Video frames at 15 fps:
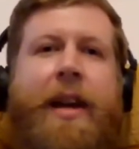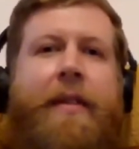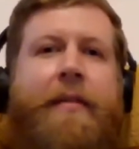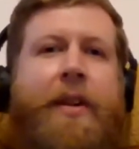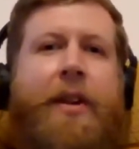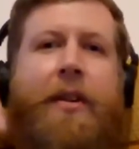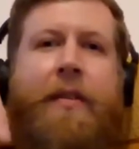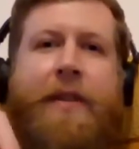and their
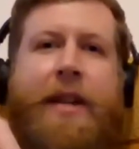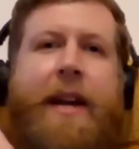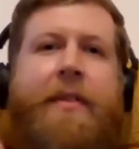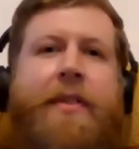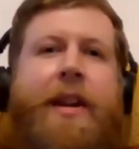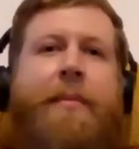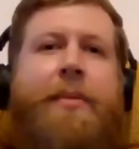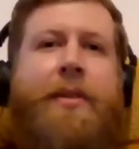fear of
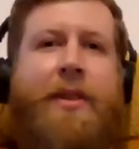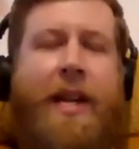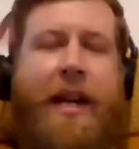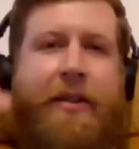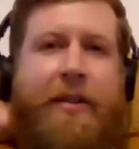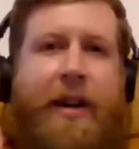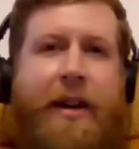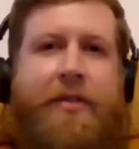death seems to
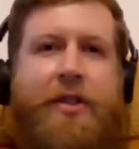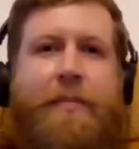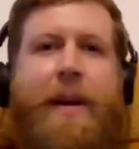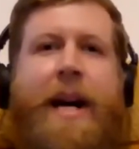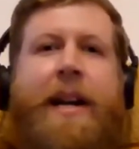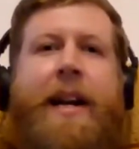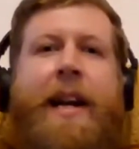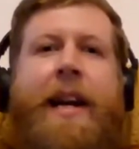decrease
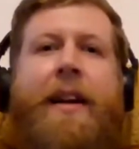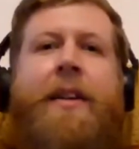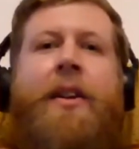dramatically.